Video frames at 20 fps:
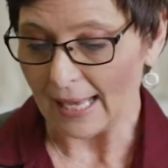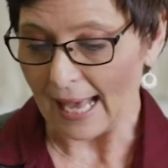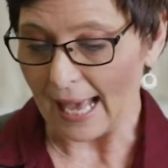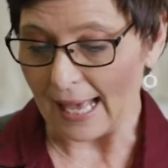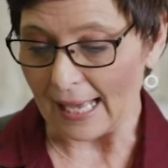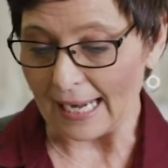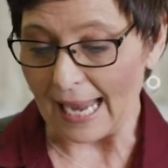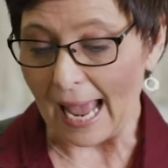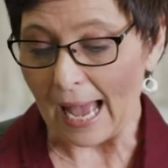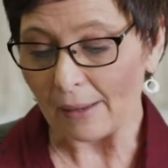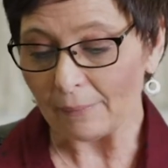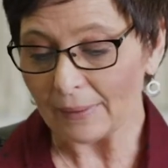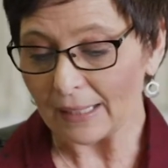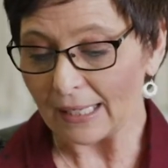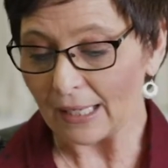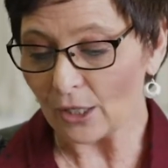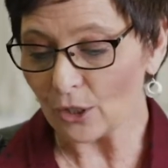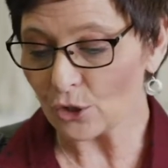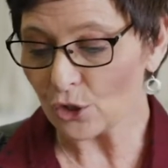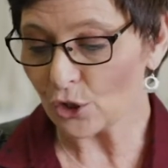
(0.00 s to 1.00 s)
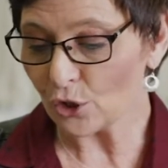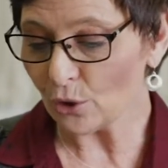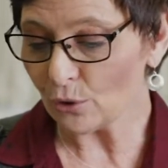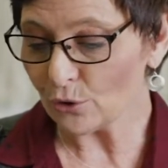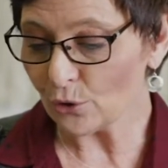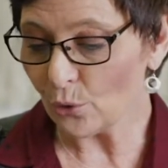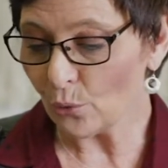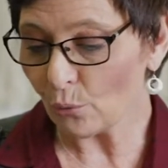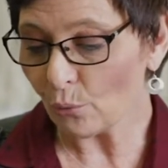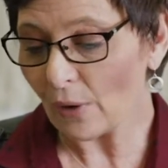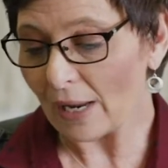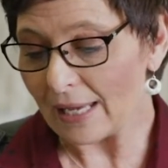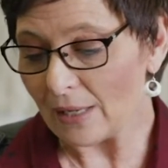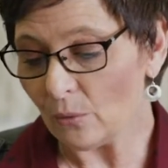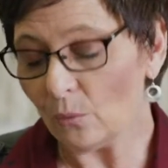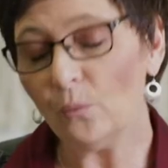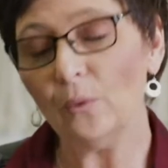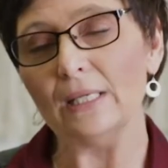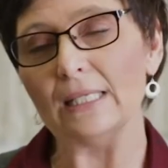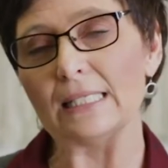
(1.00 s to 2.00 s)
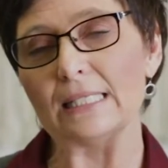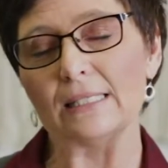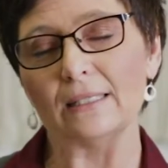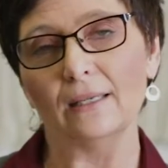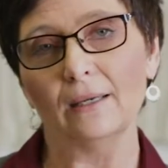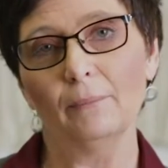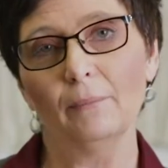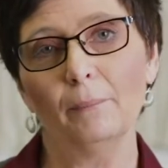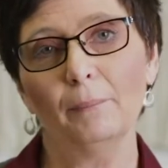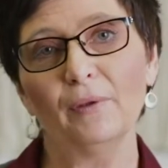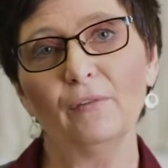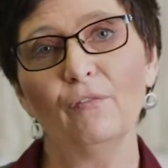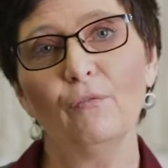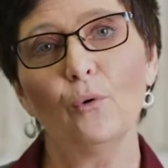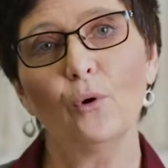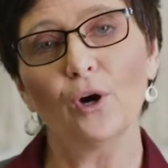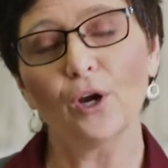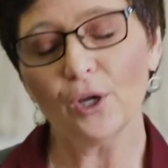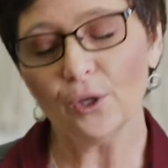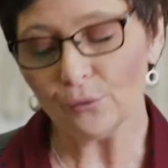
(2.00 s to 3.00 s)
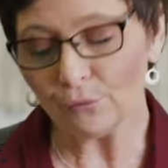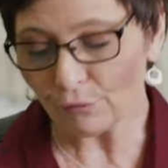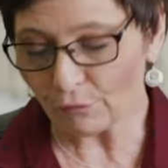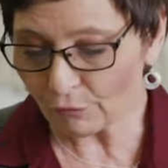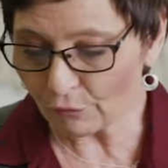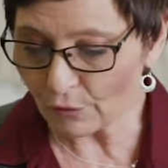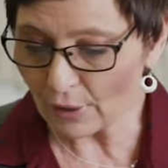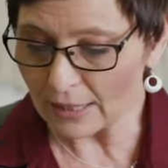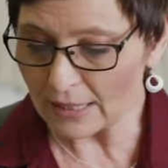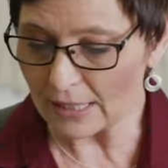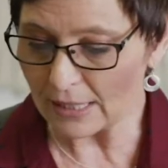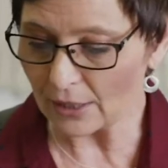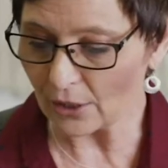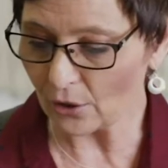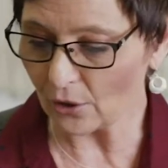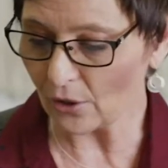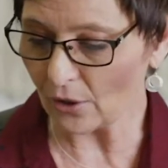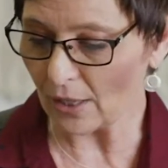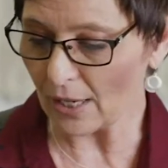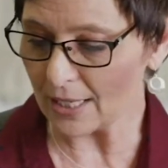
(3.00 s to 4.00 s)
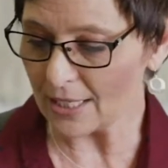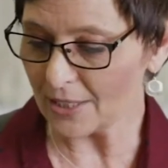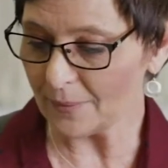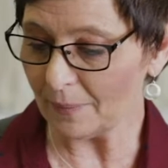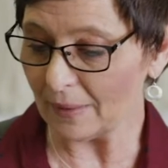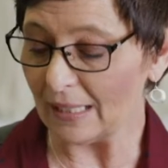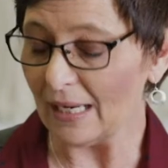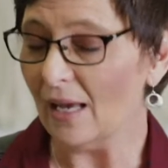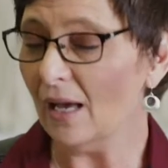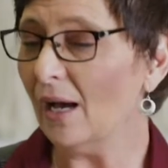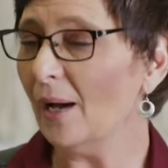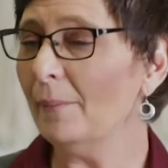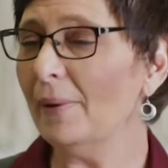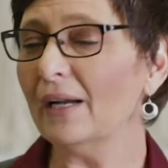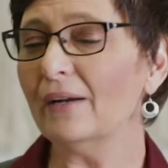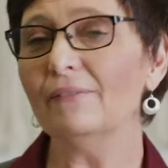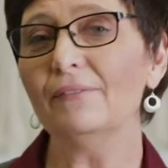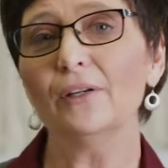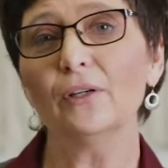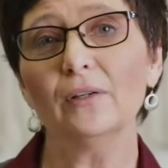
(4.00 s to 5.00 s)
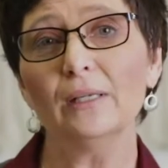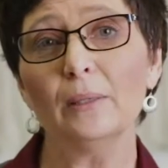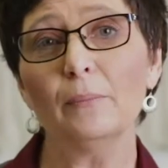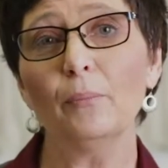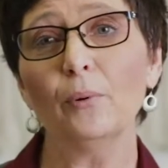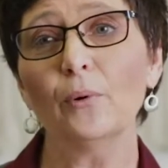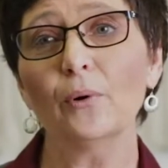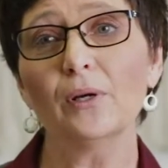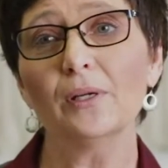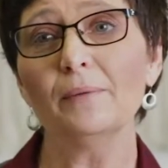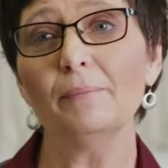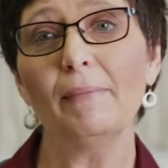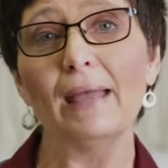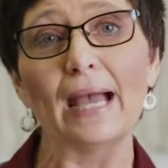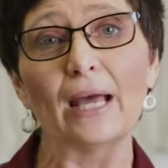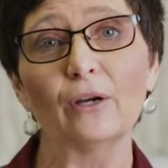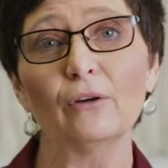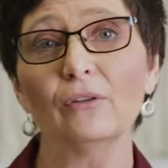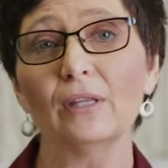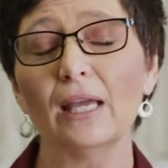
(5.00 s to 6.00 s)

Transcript: And Abigail shows great wisdom before confronting her husband about a very important matter.